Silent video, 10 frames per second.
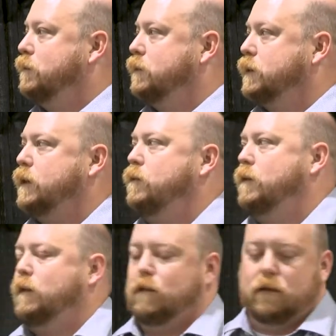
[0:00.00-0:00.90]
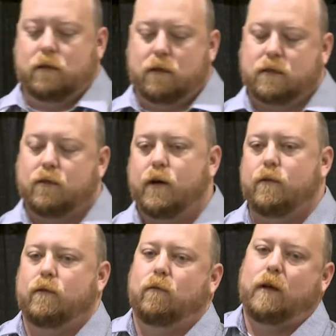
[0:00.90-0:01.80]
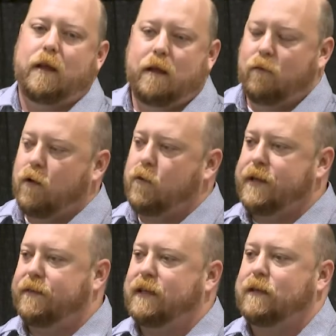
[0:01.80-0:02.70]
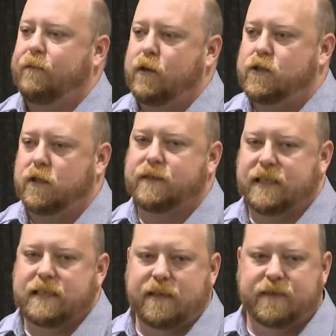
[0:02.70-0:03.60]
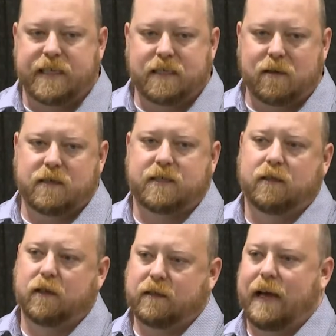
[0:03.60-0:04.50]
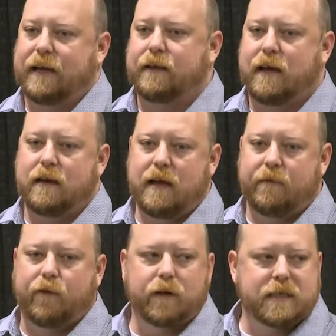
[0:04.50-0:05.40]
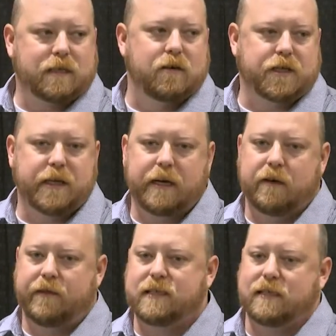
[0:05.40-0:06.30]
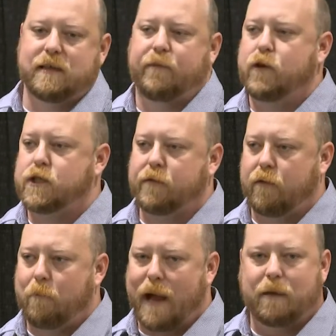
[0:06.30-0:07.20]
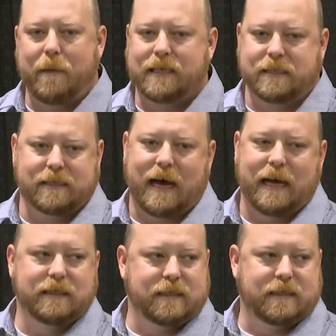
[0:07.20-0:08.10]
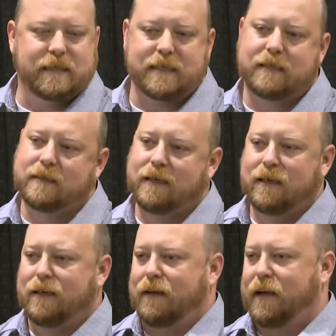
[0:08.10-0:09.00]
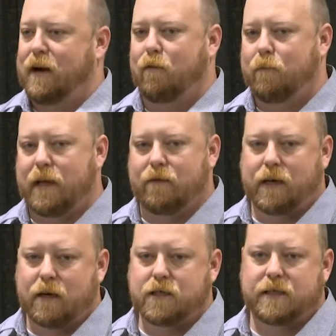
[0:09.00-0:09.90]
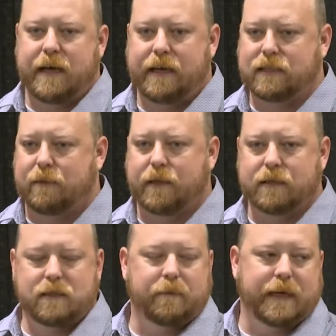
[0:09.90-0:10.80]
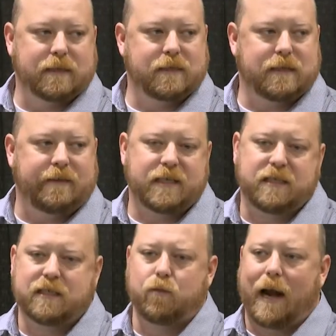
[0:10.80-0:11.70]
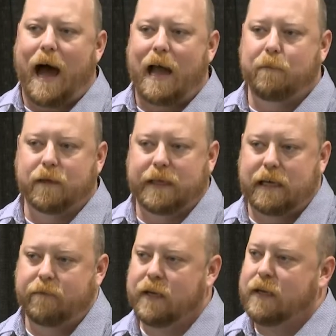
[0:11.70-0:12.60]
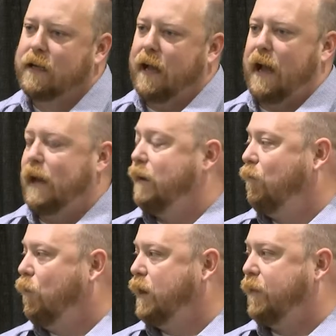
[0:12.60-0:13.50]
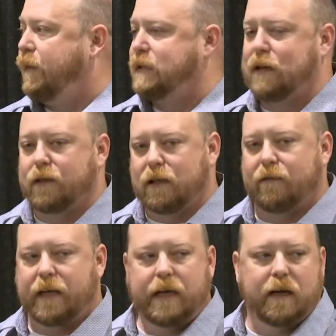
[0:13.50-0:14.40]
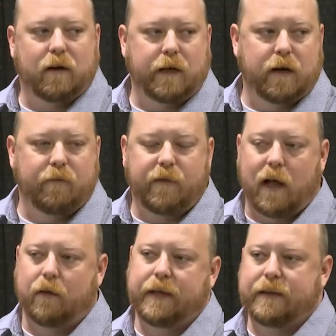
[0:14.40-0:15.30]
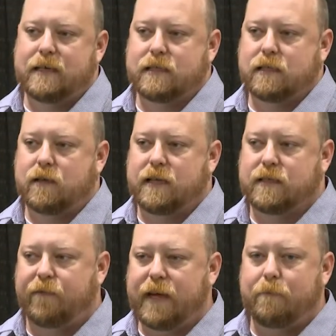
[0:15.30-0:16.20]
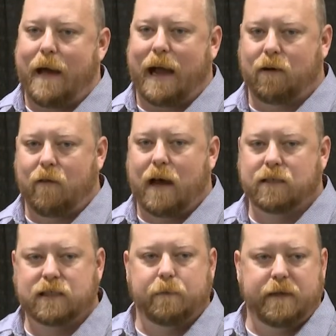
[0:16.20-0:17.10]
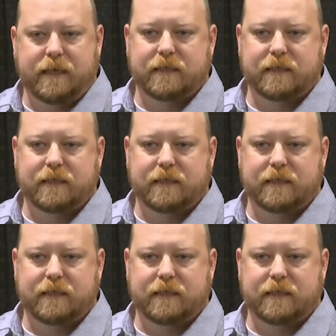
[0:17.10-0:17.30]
So what do we think the future of CSfC starts to look like? And in full disclosure here, this is the future from Maice's eyes. This isn't me regurgitating something somebody else has said. This is just what I believe. And one of the things I would love to hear following this is feedback around some of these